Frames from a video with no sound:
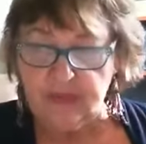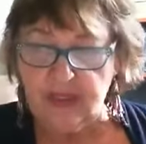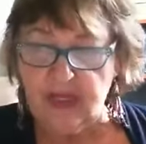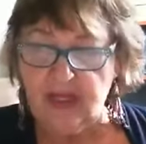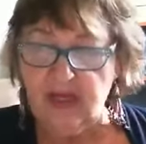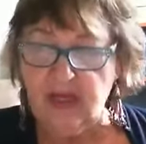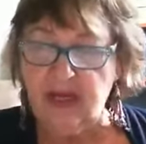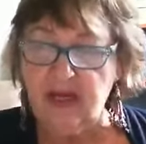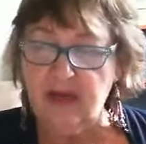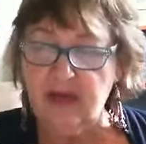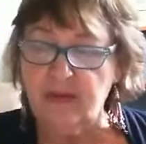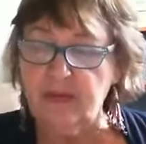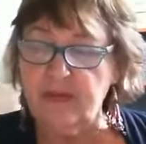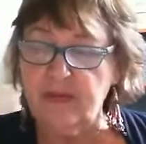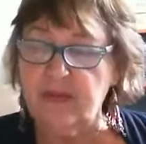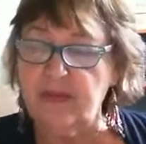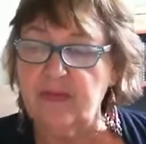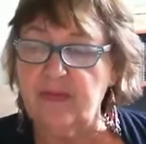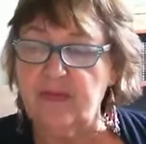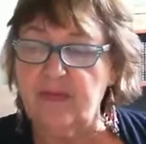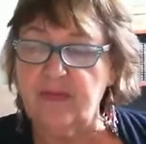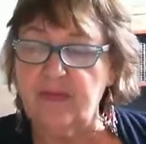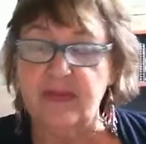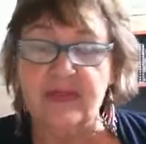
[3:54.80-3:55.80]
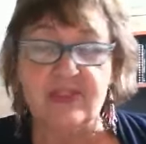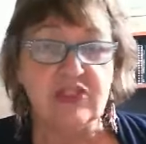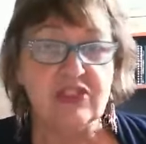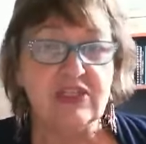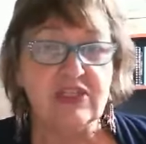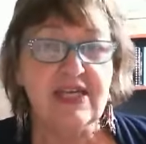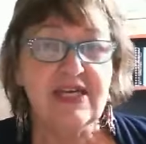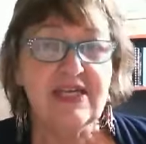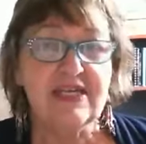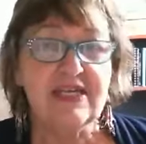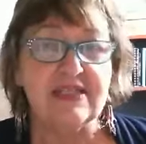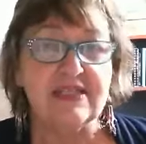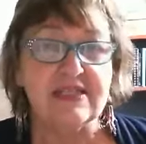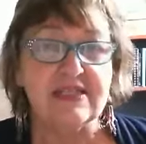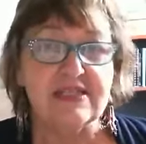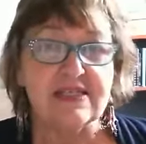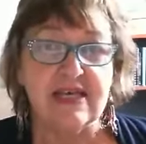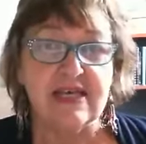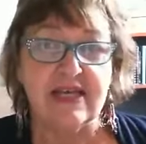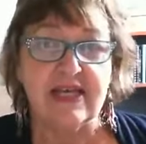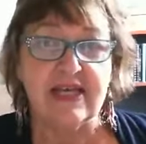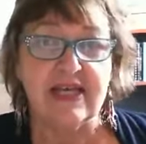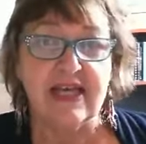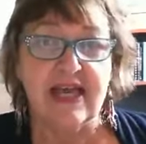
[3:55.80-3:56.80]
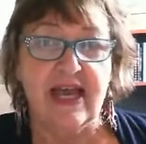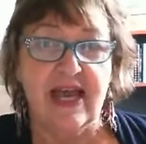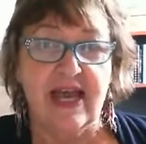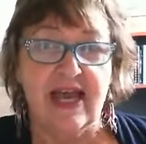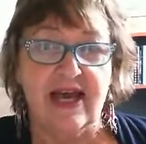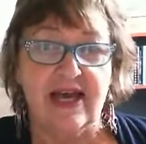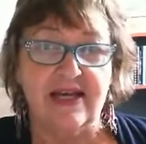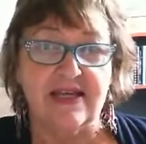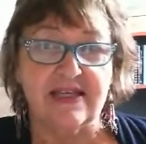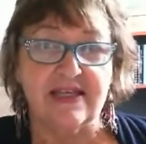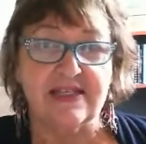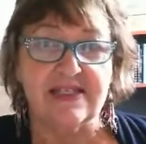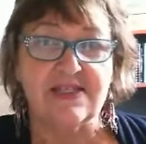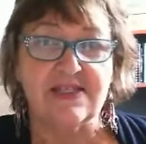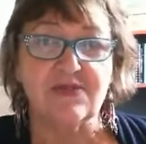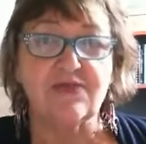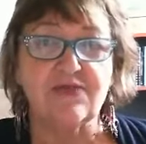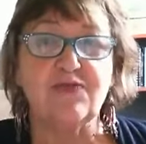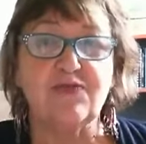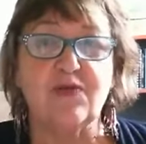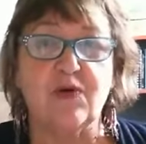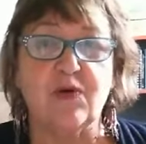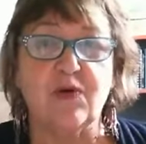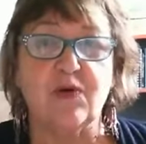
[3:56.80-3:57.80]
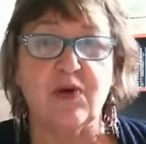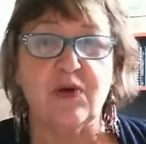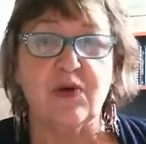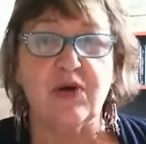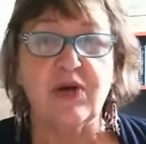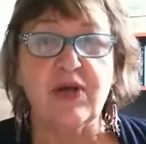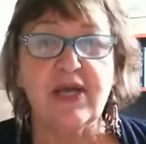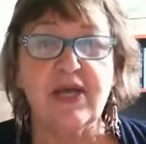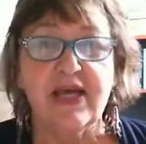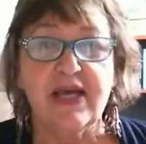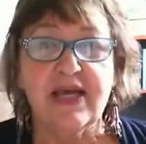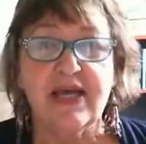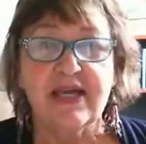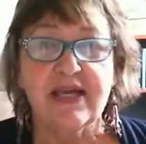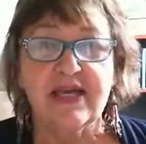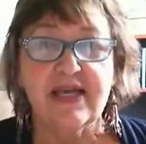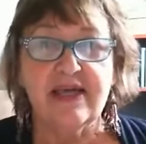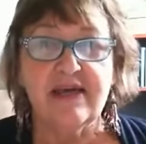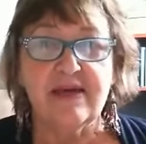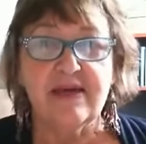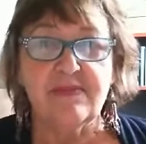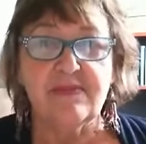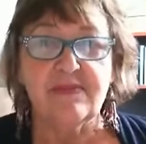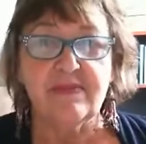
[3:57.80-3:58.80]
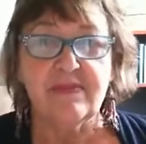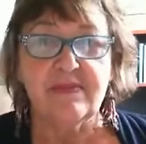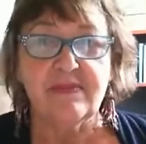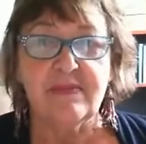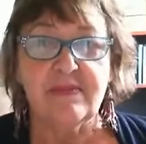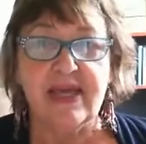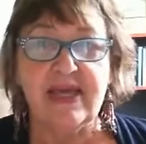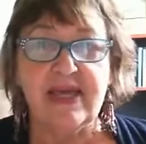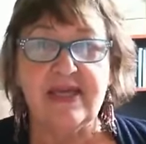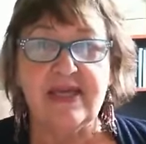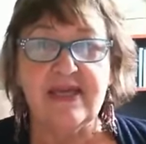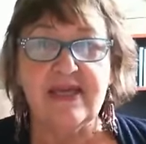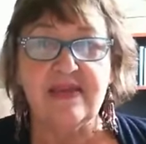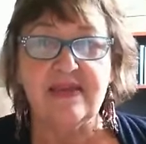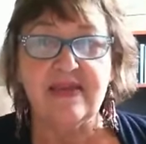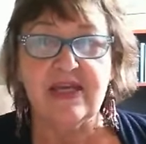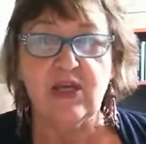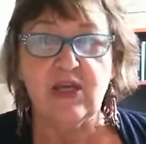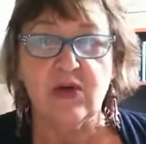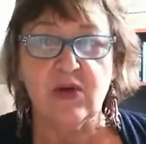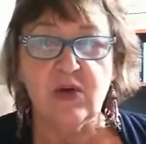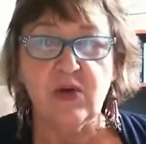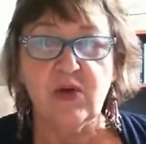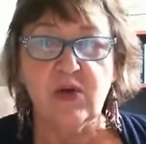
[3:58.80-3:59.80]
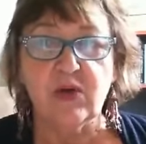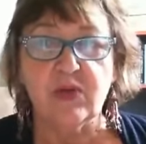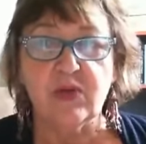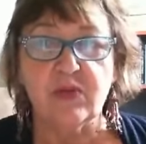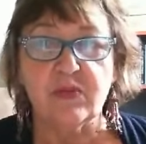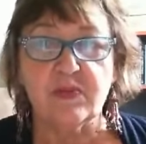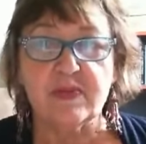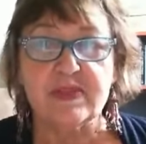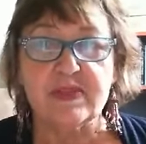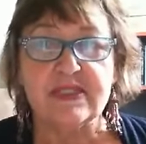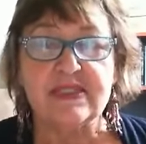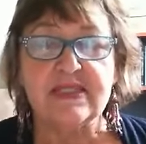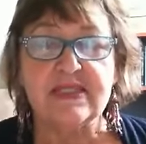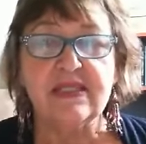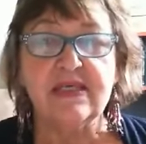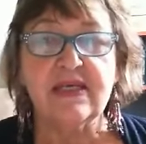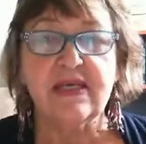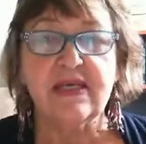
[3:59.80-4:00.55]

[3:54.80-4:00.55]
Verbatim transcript: uh, machines that he has for making the herbs